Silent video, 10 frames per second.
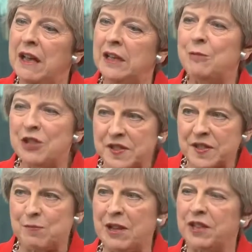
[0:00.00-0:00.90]
Let me just
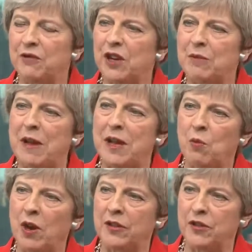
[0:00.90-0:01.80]
explain, if I may,
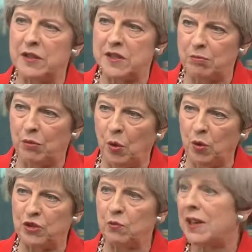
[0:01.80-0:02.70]
why I think it's
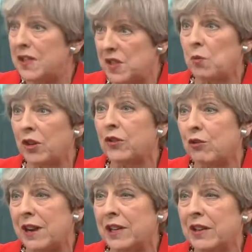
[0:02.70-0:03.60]
important, why this is one of the
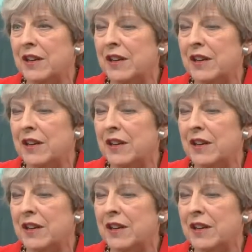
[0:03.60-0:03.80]
great